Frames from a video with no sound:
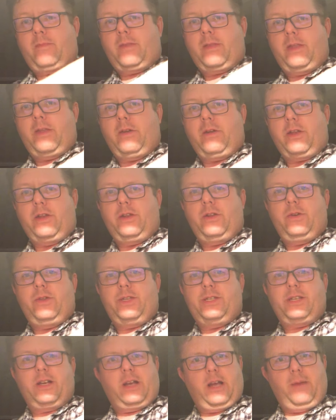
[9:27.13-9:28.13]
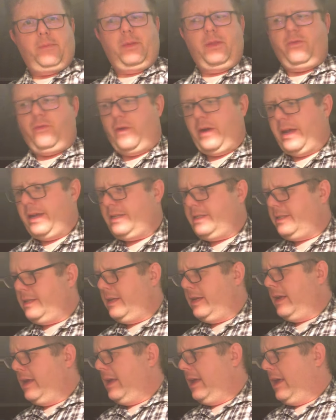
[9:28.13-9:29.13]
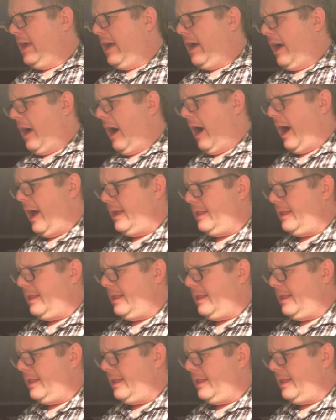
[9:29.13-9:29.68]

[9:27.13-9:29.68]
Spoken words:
you can do this a couple of ways. I